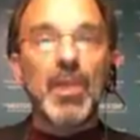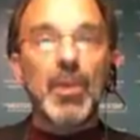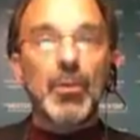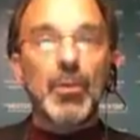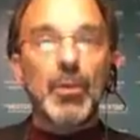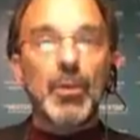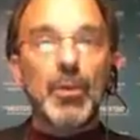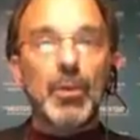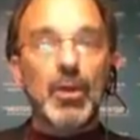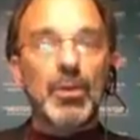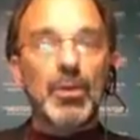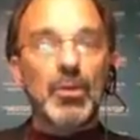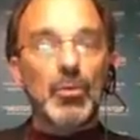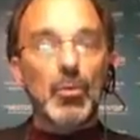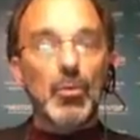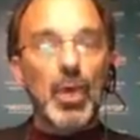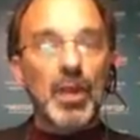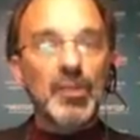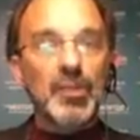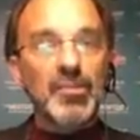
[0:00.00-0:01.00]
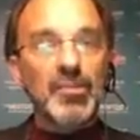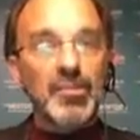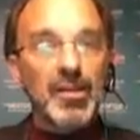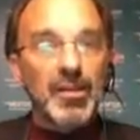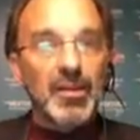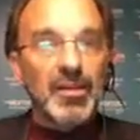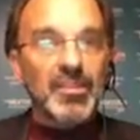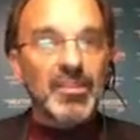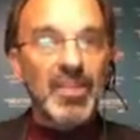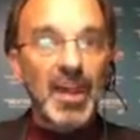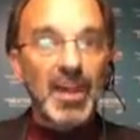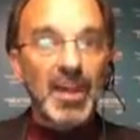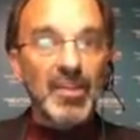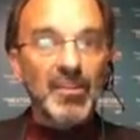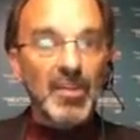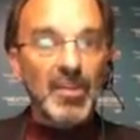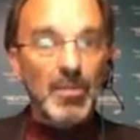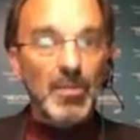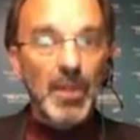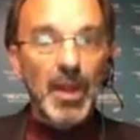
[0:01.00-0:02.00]
We call it a rice-sized
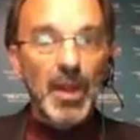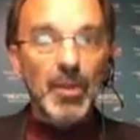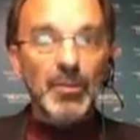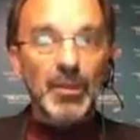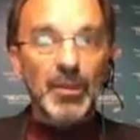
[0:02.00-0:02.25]
amount.